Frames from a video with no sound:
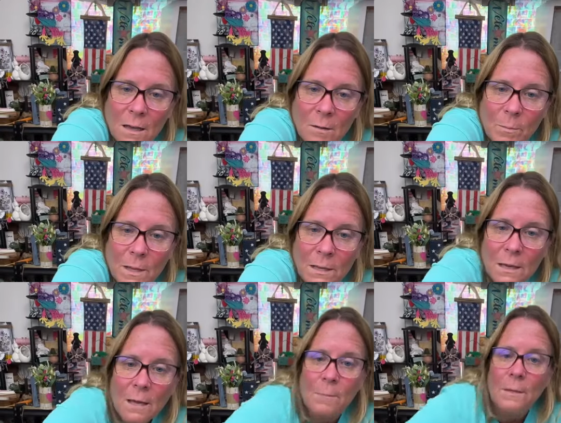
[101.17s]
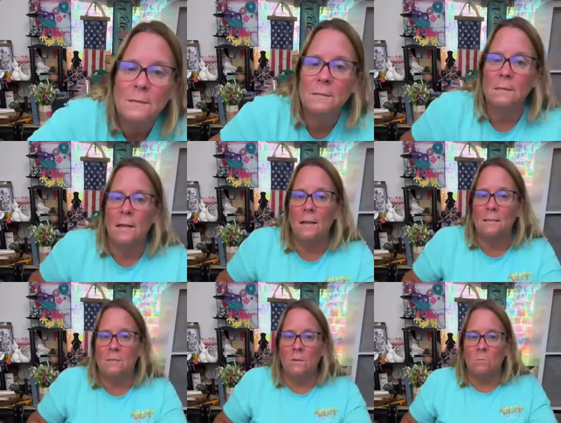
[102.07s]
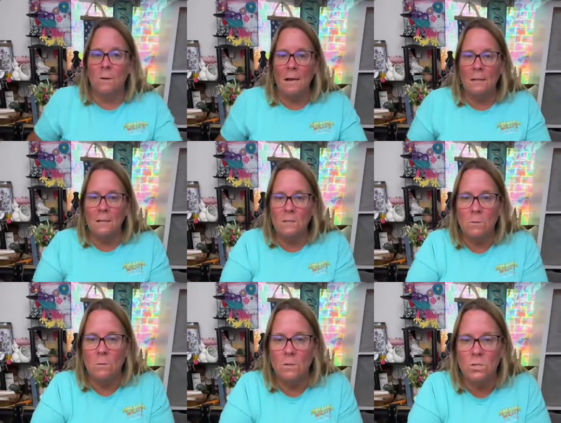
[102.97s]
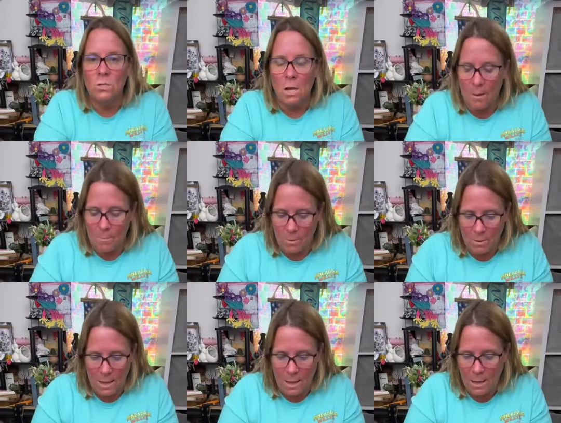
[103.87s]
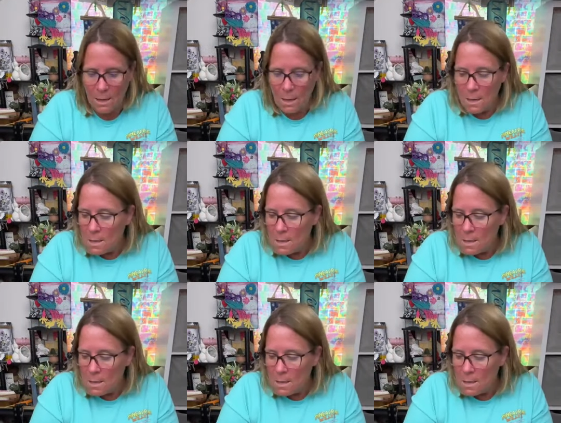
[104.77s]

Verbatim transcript: uh, pin comment. That is directly to her shop, okay?